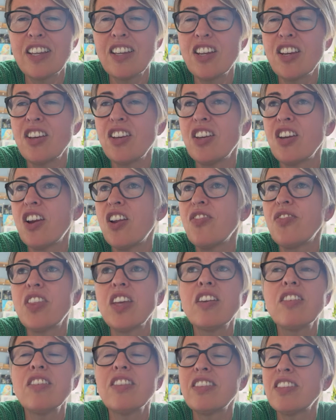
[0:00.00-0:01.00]
You know,
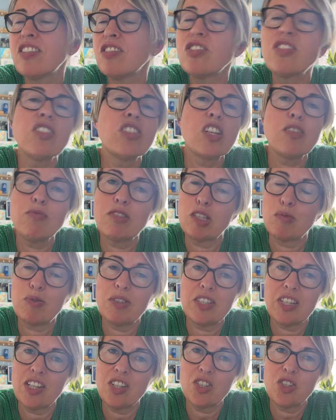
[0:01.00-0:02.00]
there's so much
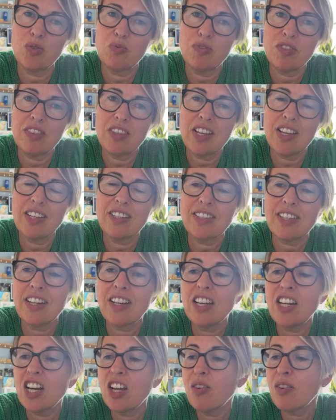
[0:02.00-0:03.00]
potential with this. And
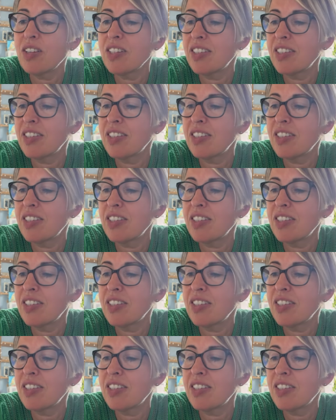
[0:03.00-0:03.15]
I know I